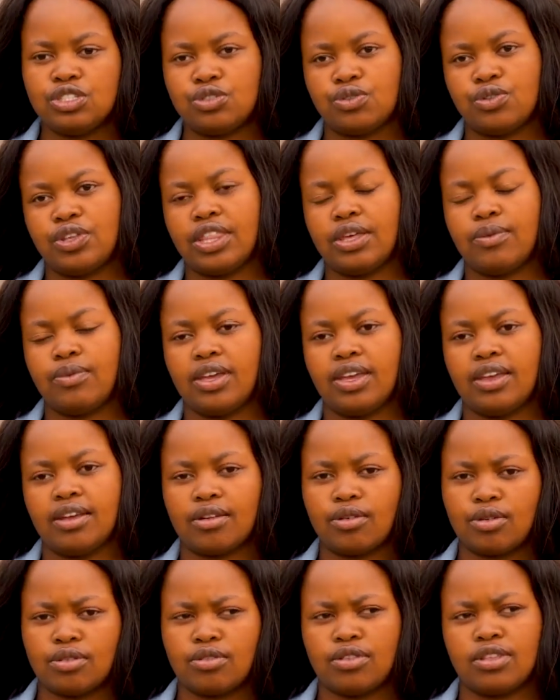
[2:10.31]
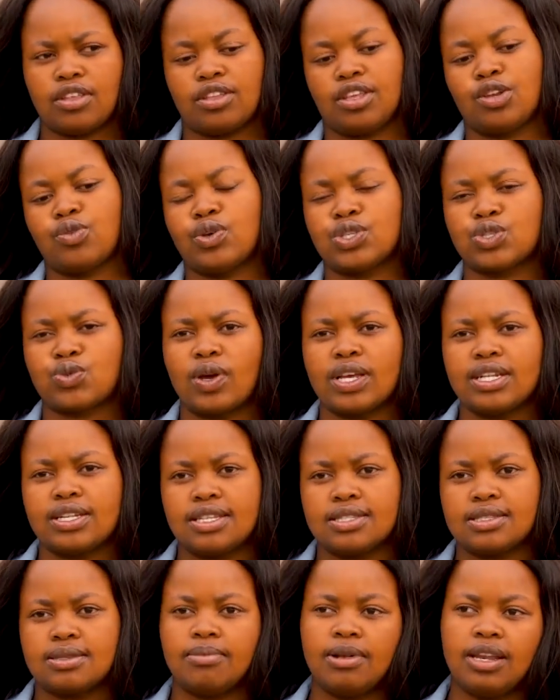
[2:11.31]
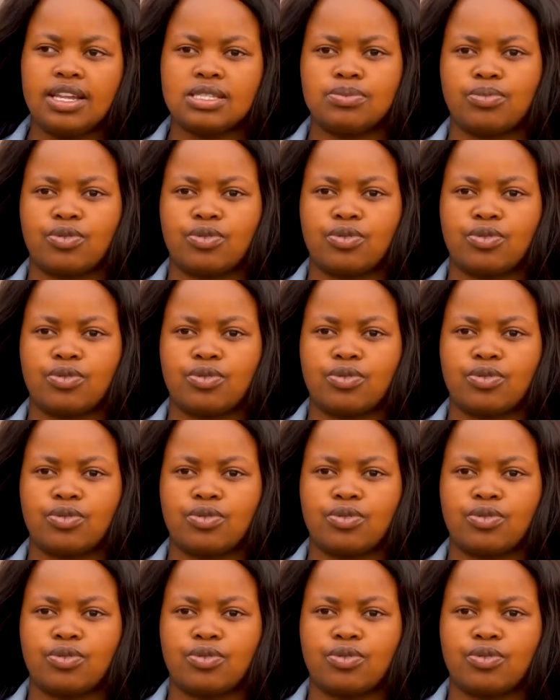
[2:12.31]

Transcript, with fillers: So they were, it was quite a seamless